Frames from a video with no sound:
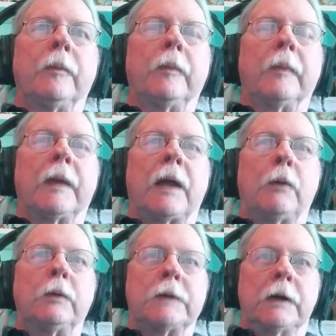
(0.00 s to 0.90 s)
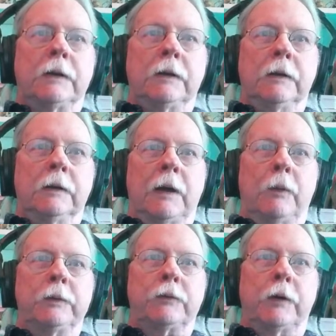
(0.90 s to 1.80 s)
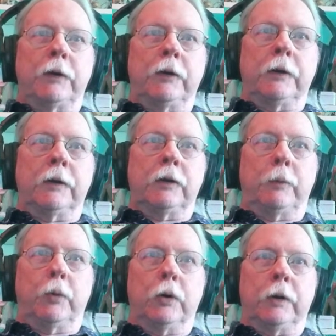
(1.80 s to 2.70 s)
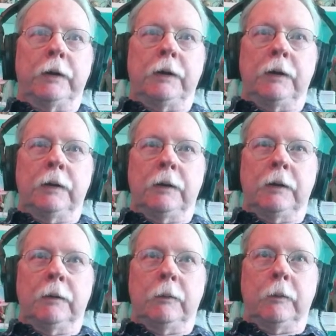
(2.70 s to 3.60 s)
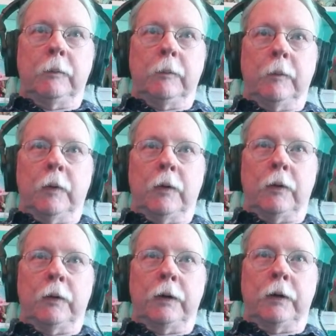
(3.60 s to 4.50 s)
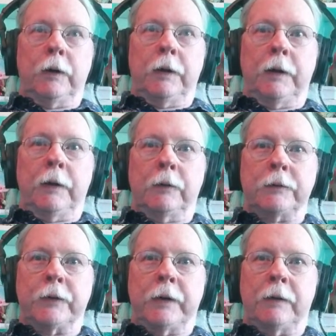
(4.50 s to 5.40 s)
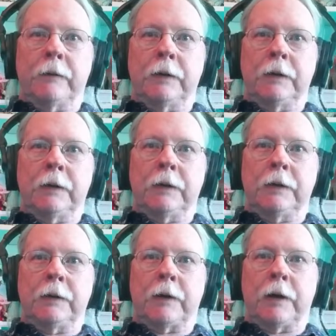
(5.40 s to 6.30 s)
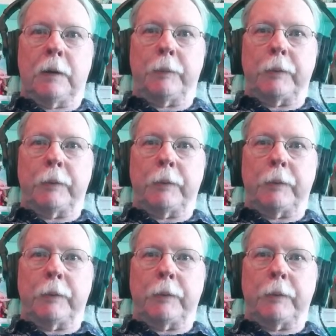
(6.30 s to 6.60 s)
That was rendering a little poorly earlier. And then I also have the top